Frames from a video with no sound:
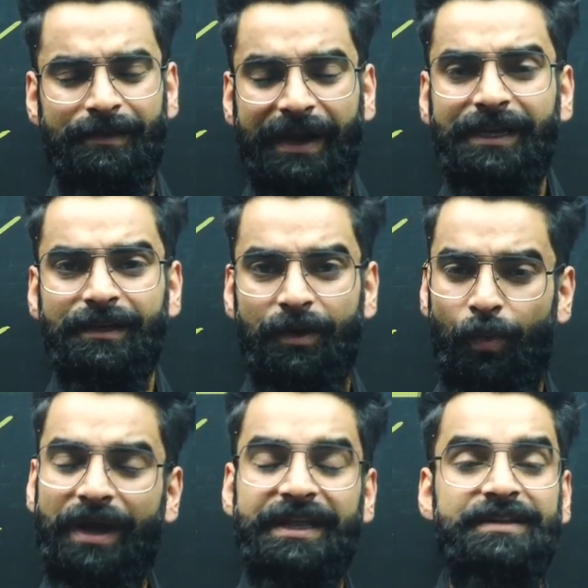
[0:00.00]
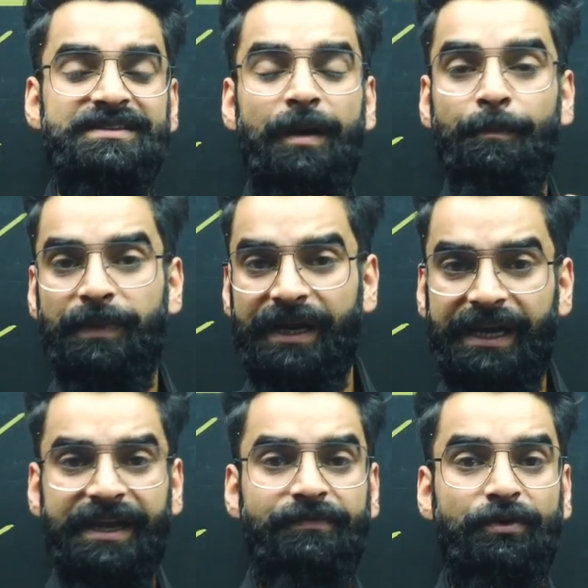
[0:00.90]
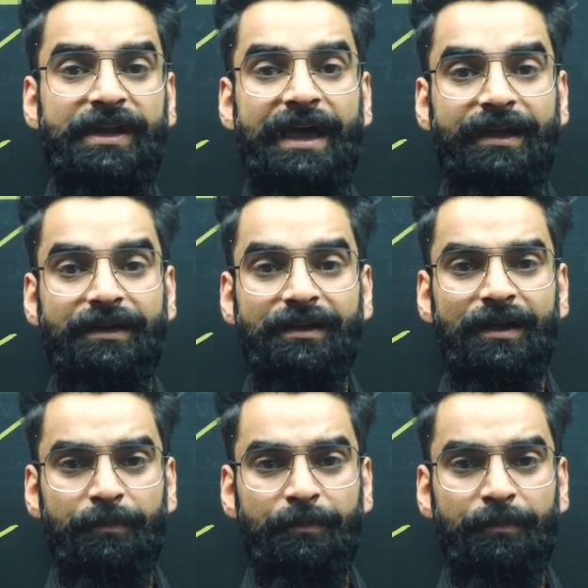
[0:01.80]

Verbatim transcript: right? One year is completely enough to crack it,